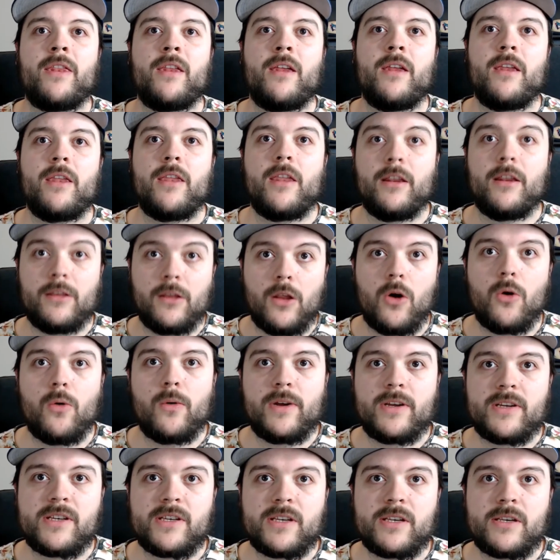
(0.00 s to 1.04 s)
the
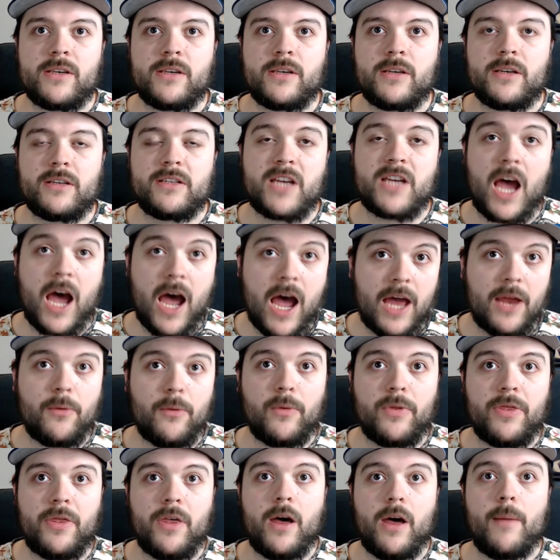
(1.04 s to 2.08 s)
lowest, tied
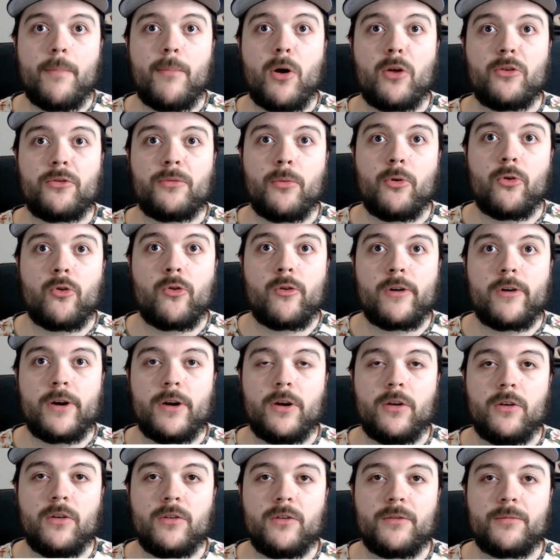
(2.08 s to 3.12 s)
with the Baltimore
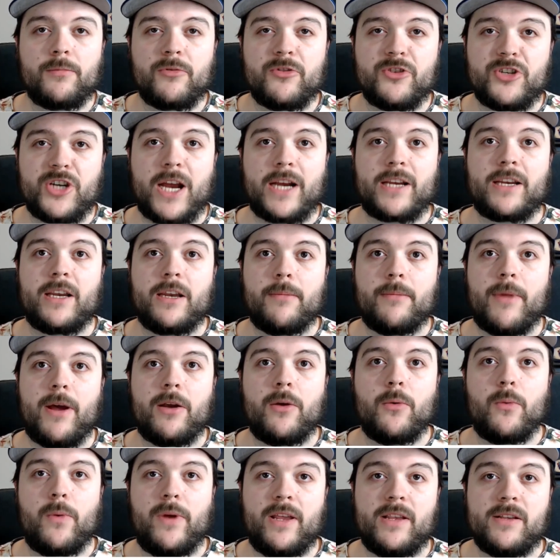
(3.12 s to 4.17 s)
Orioles, projected amount
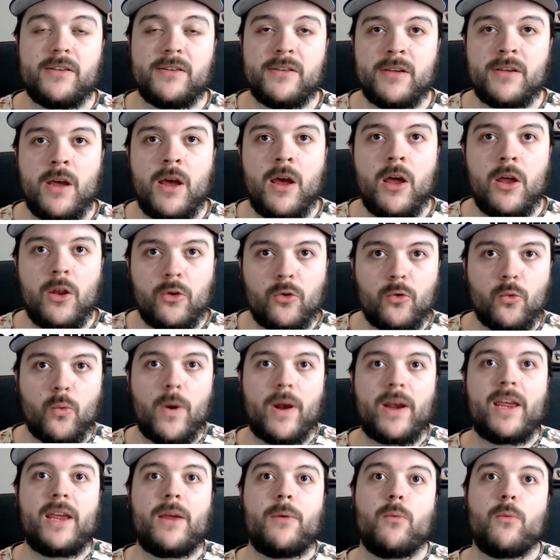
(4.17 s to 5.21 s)
of wins,
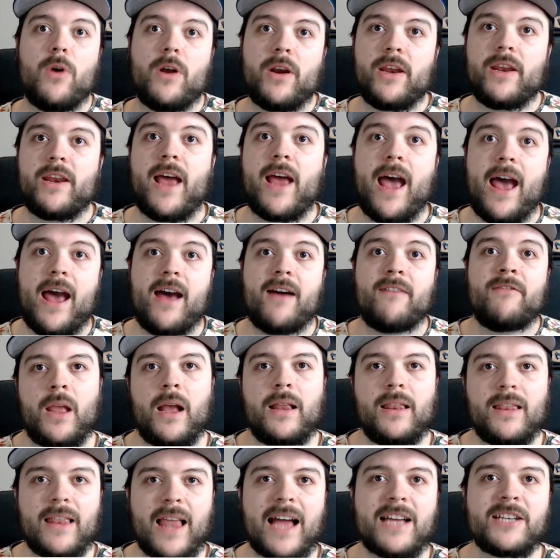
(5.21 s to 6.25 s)
21.5.
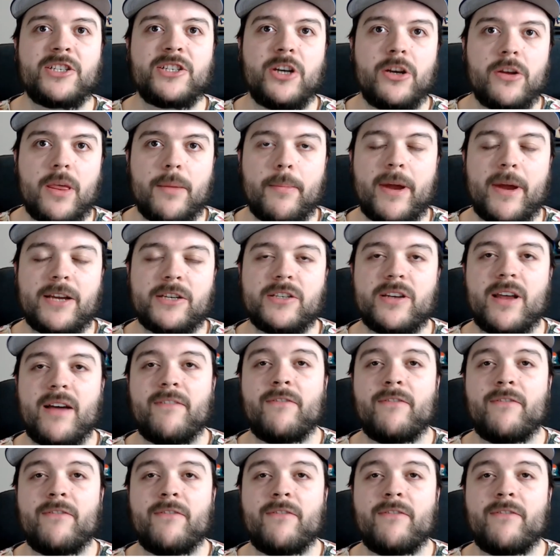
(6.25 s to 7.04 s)
Last year they managed to have